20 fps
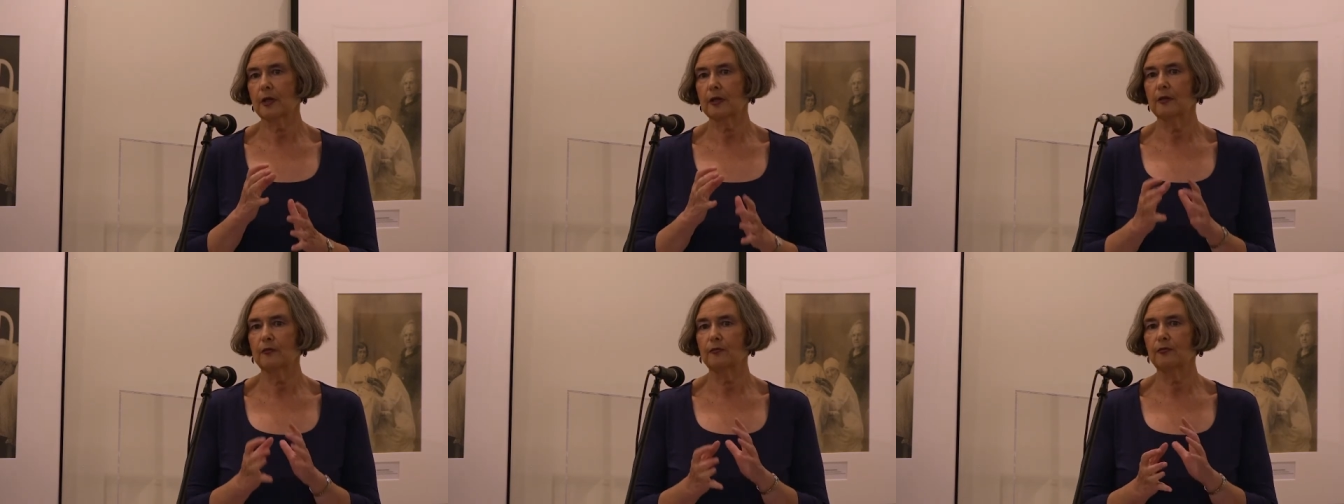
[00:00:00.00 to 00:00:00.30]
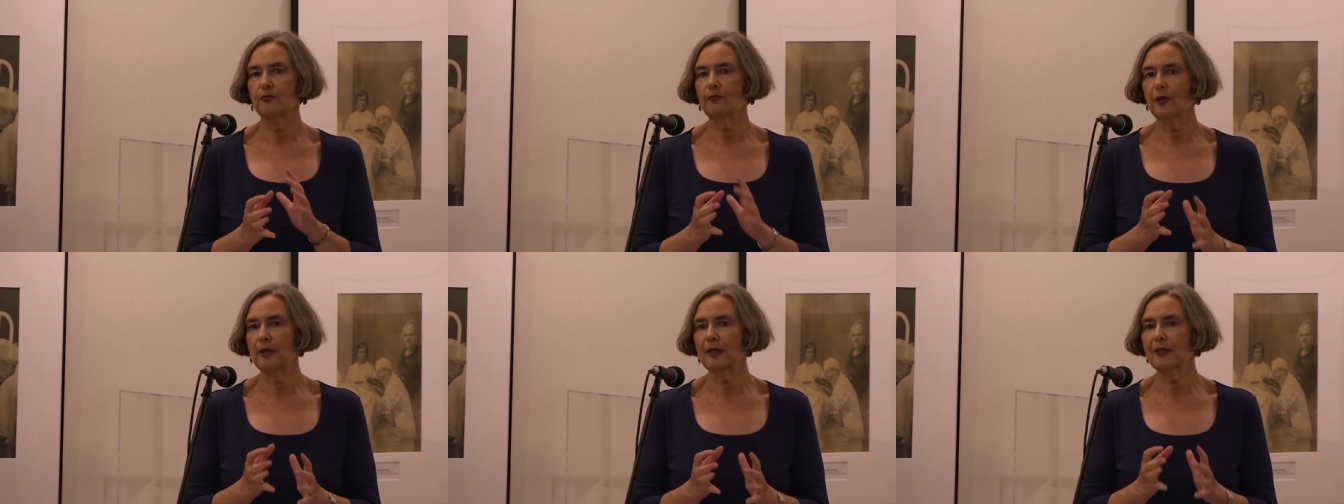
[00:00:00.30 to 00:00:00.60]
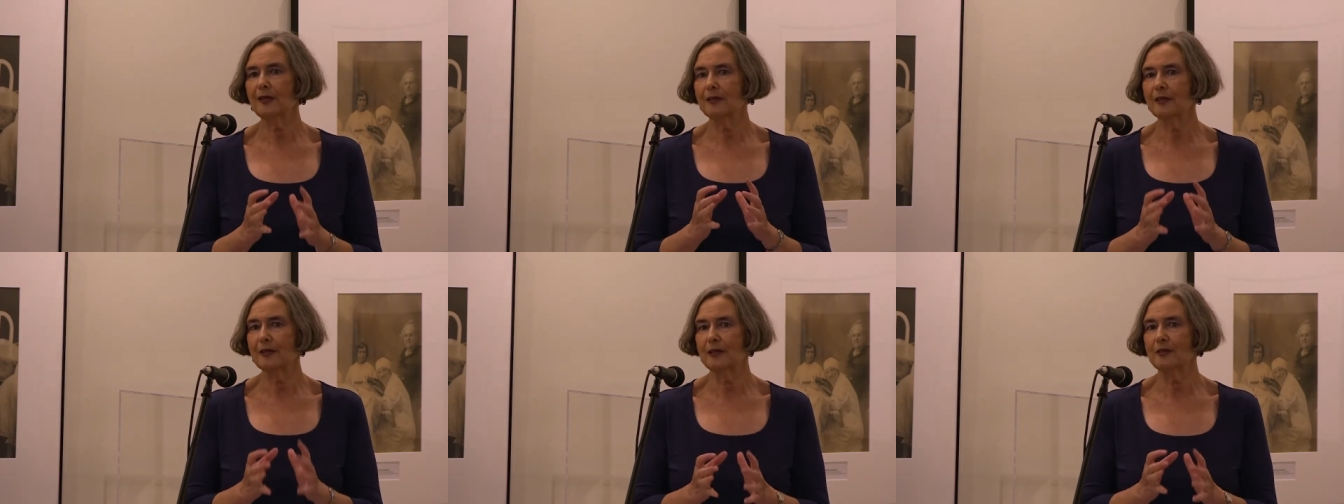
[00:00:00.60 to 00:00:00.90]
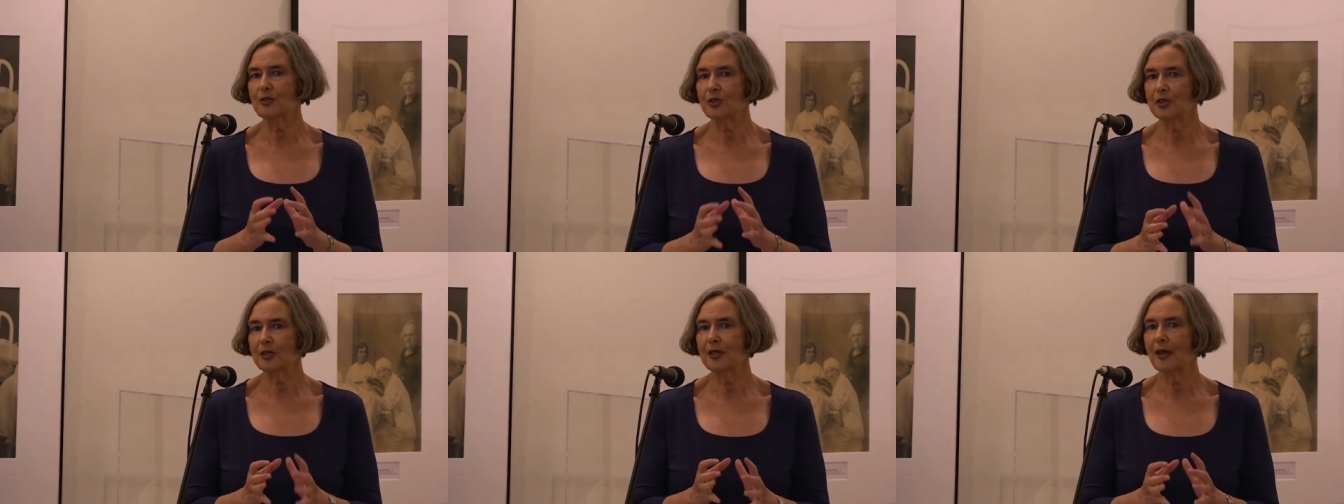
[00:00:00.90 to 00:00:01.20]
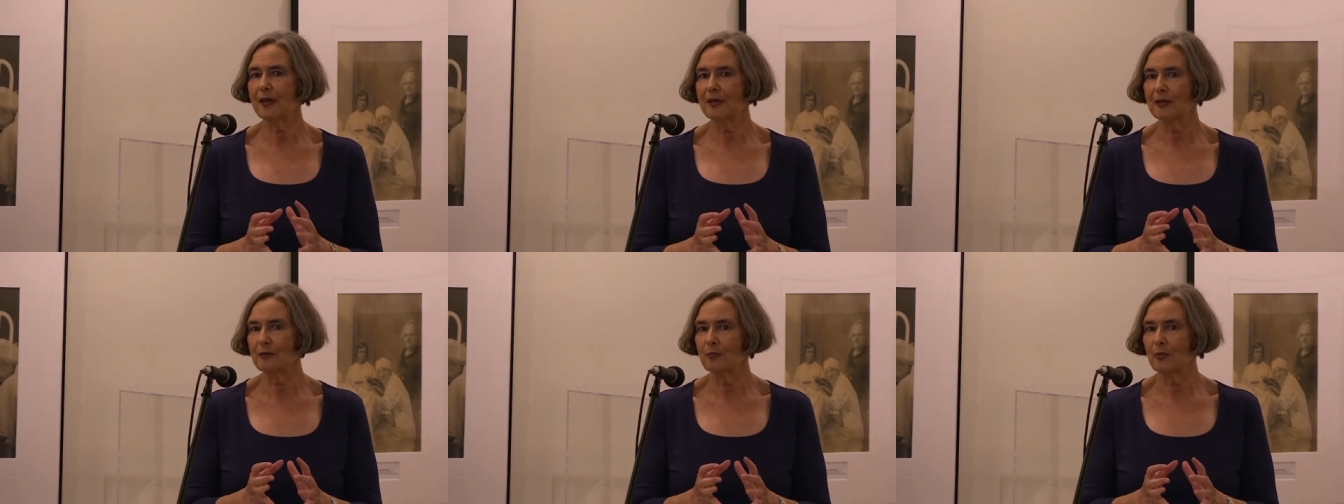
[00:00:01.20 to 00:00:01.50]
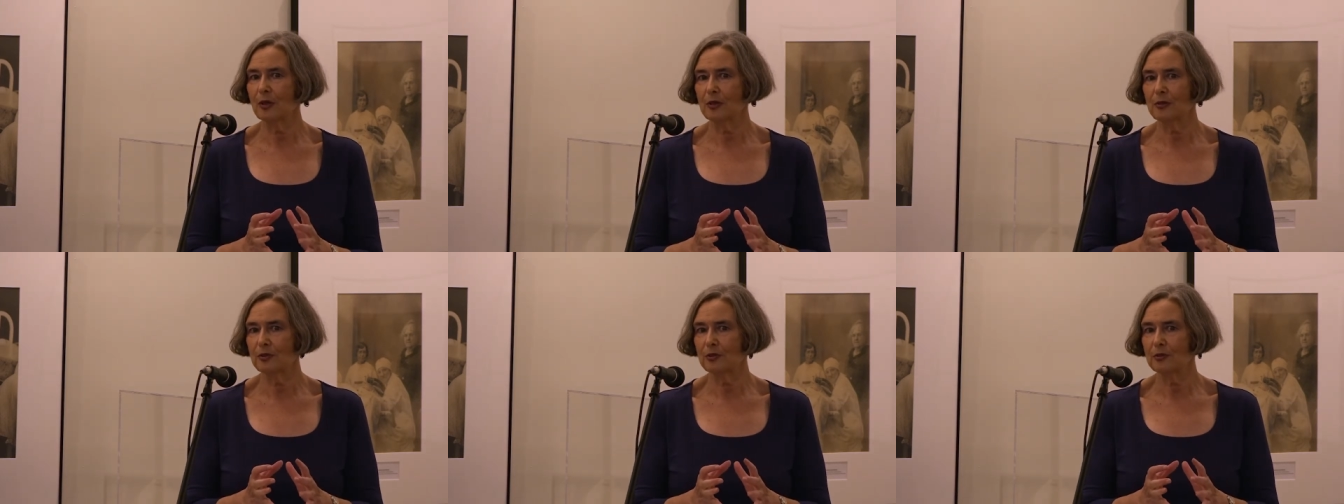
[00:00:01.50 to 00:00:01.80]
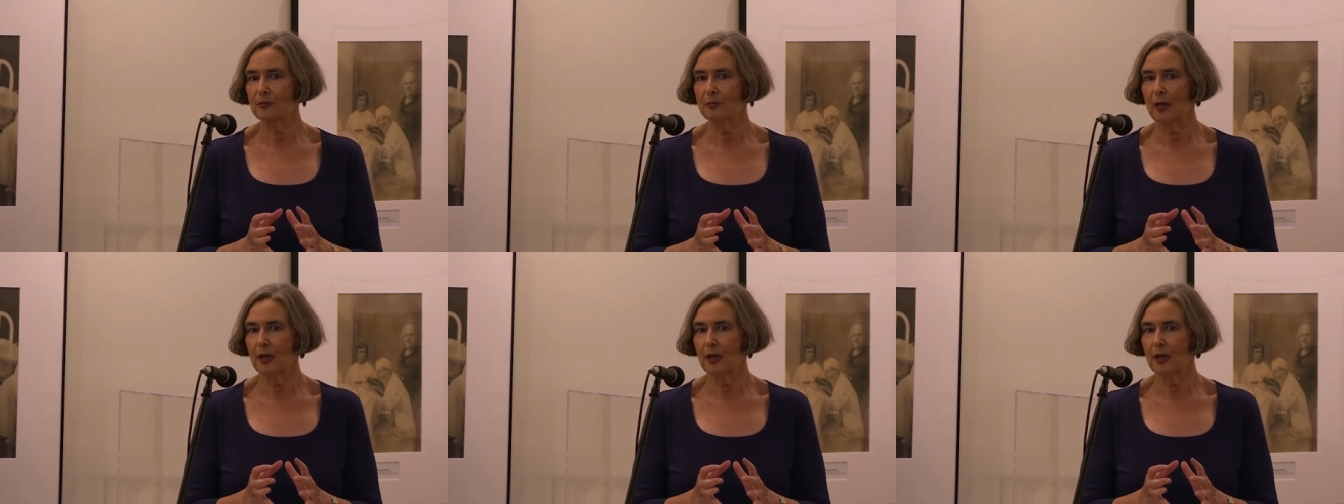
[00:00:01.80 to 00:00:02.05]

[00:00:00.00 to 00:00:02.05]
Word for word: conflicting statements.